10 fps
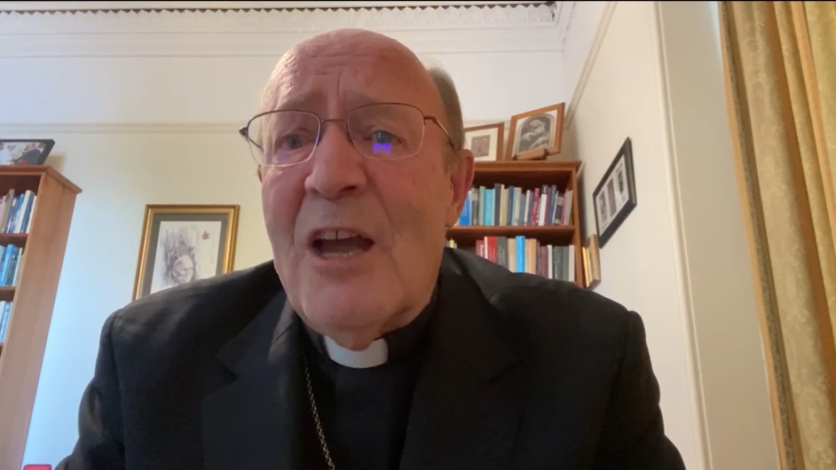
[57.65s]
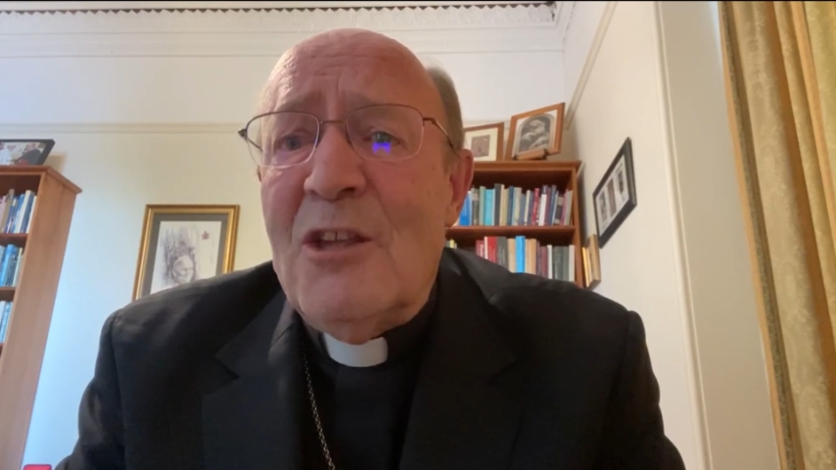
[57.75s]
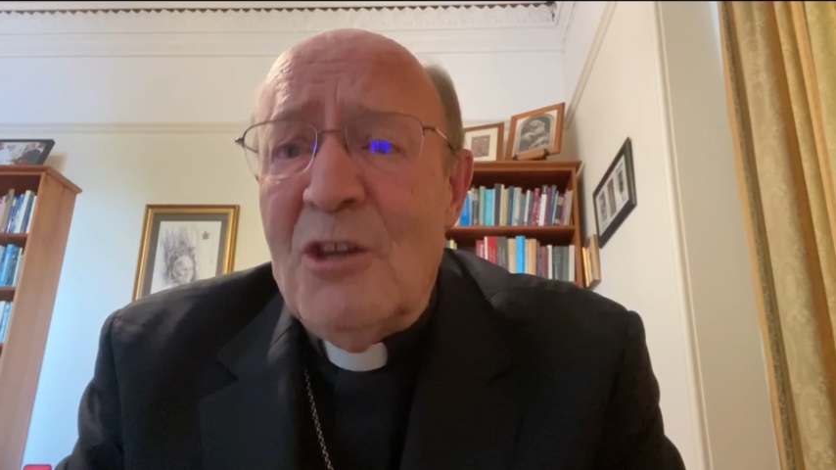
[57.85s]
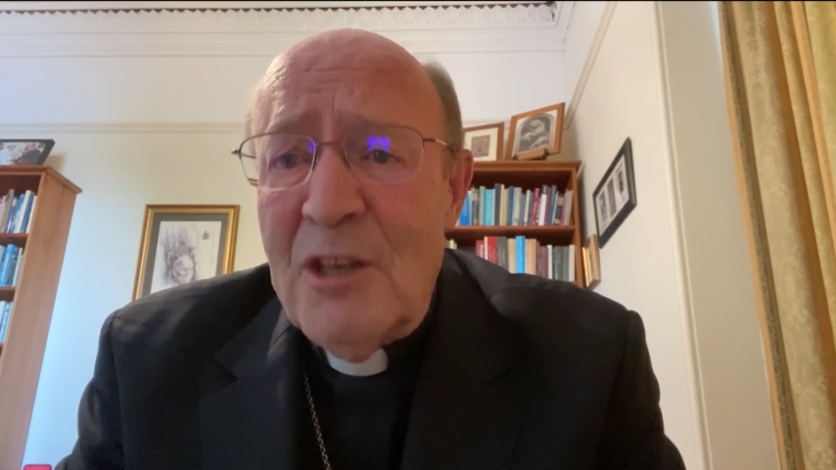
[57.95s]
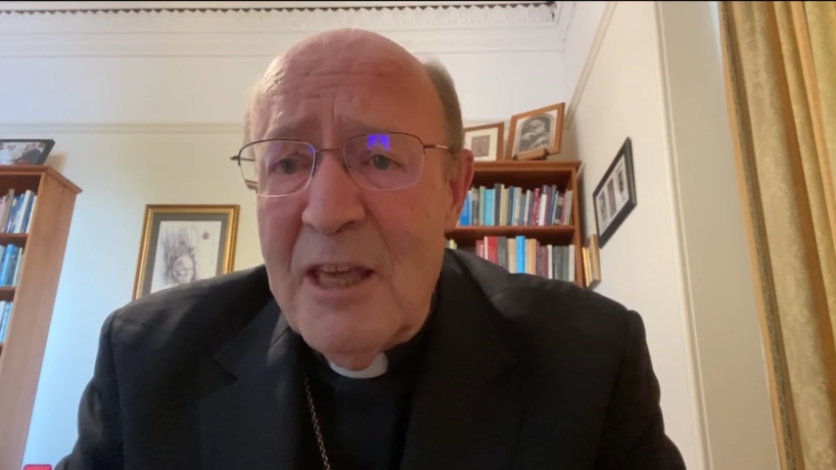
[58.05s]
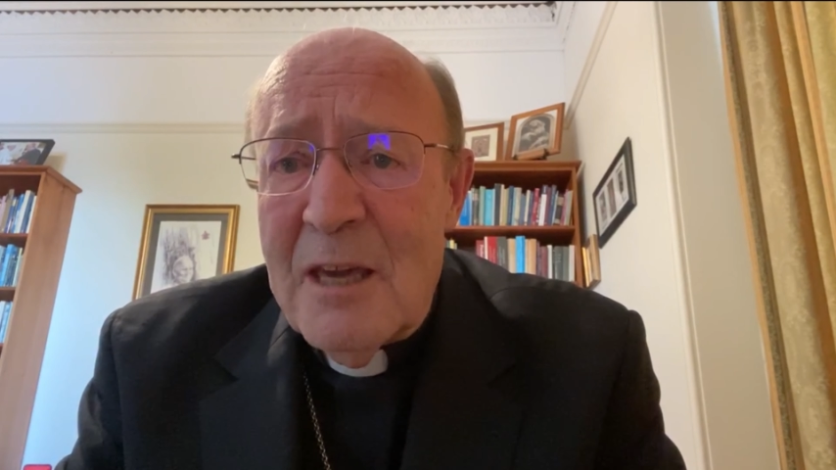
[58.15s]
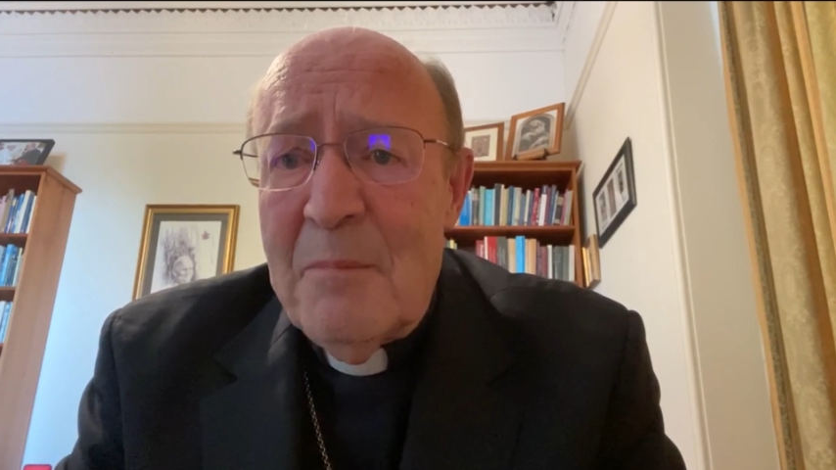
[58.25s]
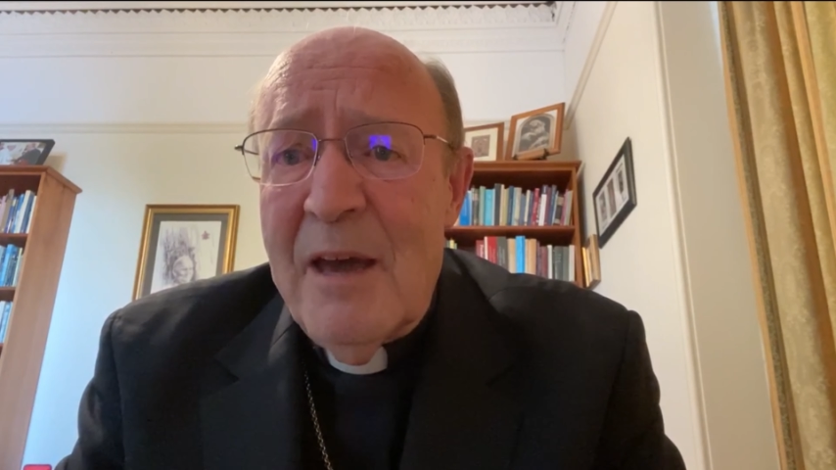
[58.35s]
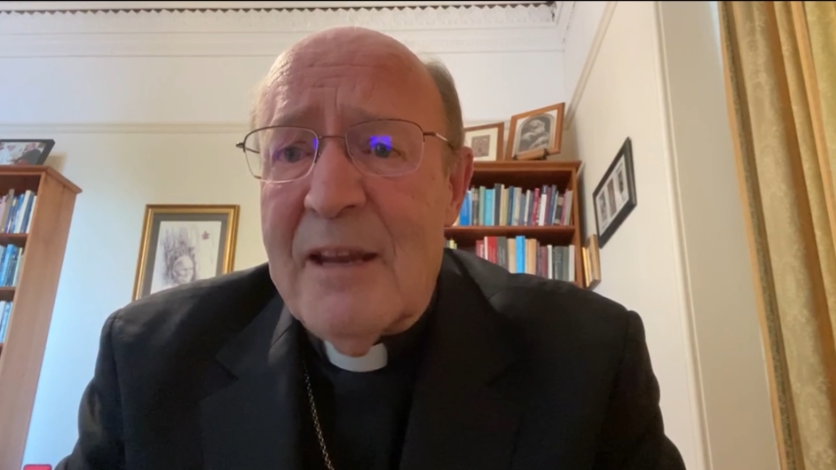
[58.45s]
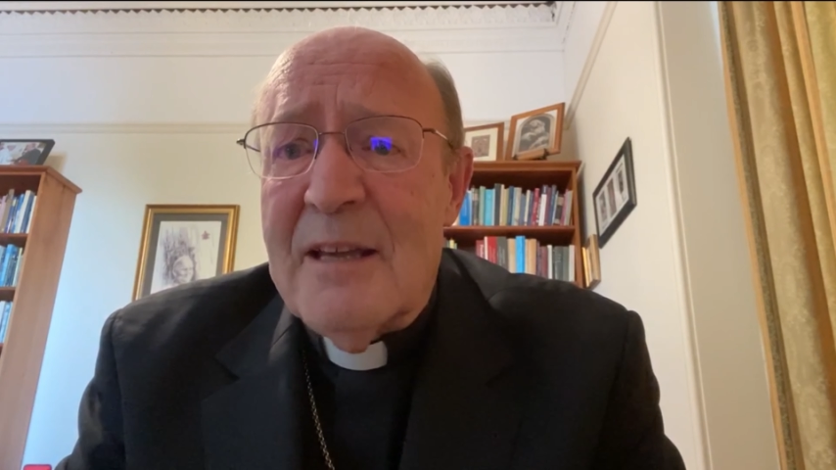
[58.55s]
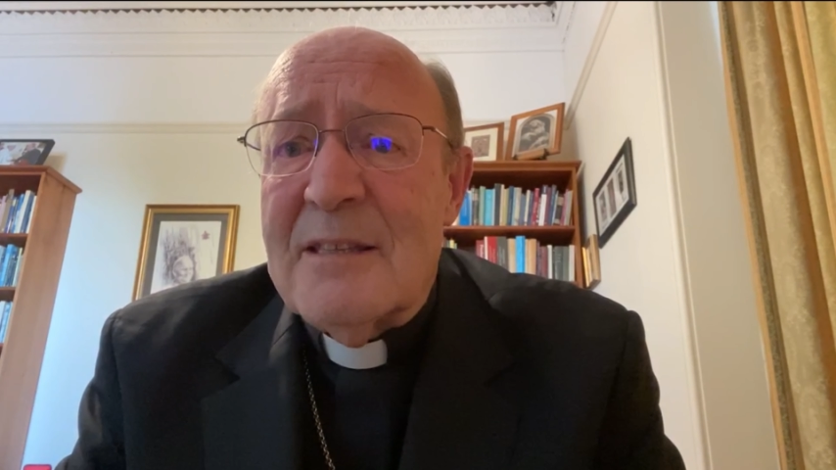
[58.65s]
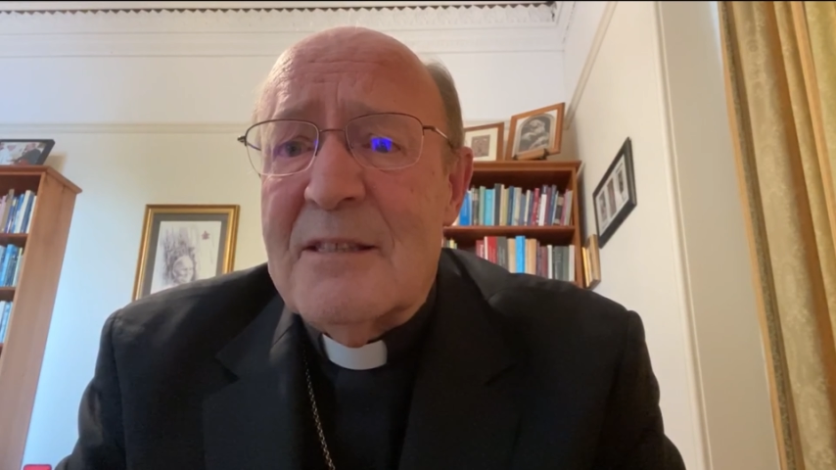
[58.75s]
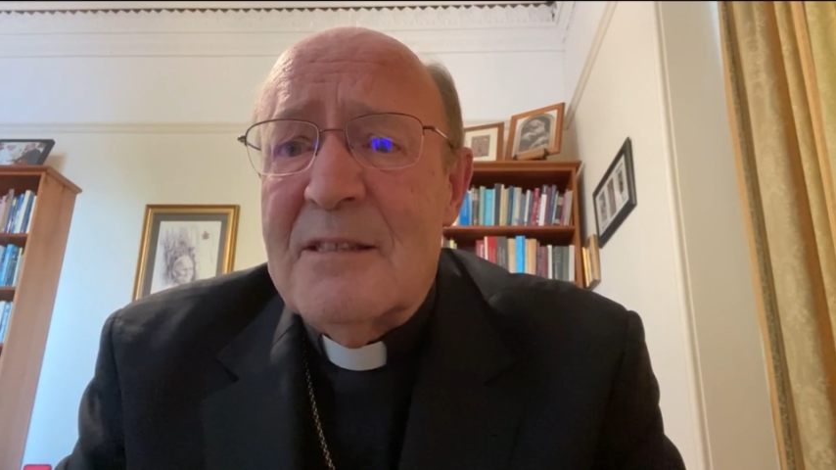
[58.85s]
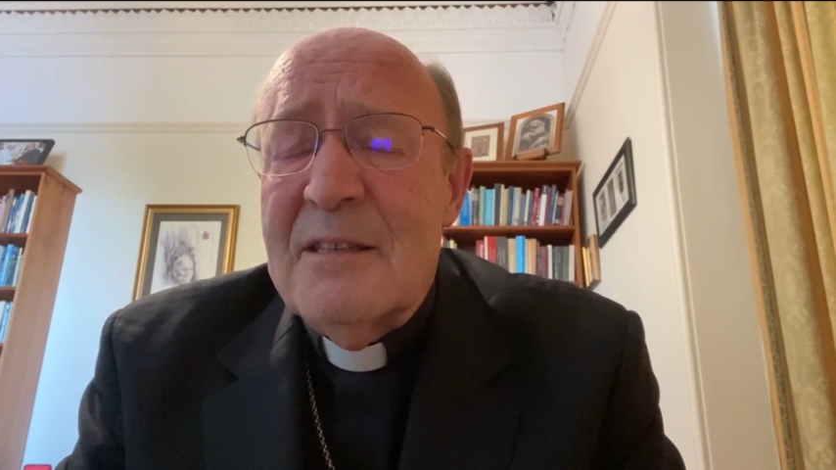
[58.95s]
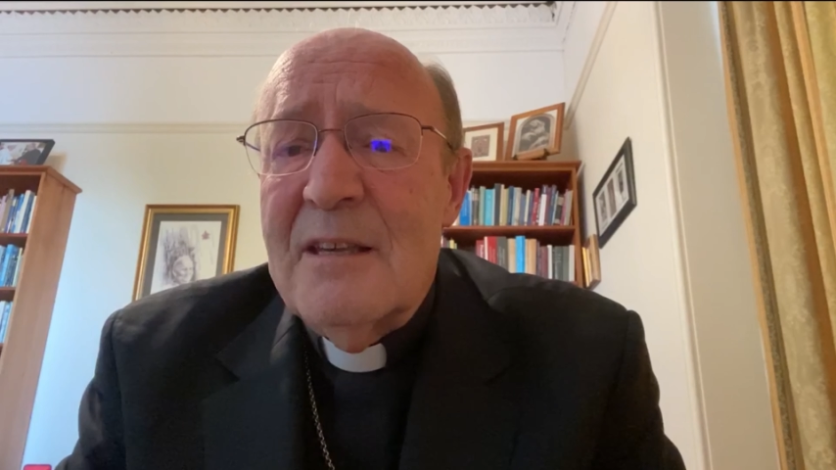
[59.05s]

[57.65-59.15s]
and unique about us.